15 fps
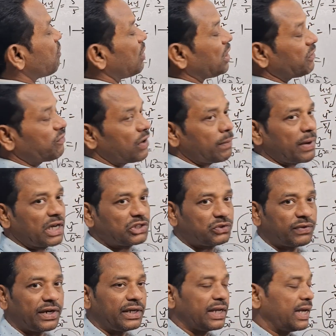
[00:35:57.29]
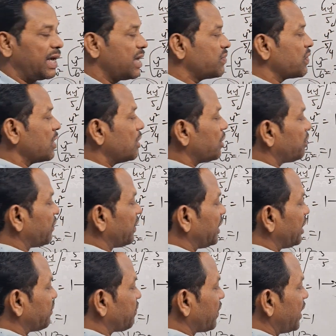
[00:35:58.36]
45 minus 20 is
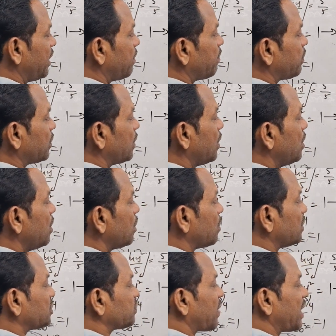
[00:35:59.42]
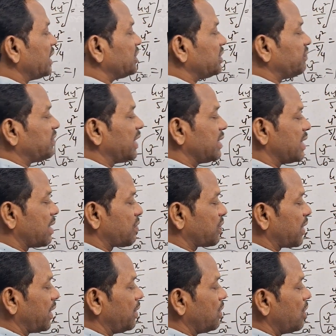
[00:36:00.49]
25. Now square is shifted that
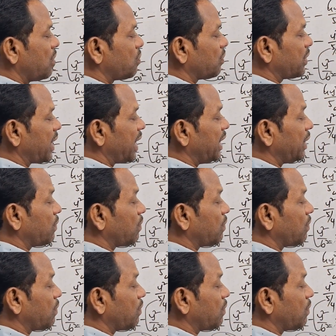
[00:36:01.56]
side, so k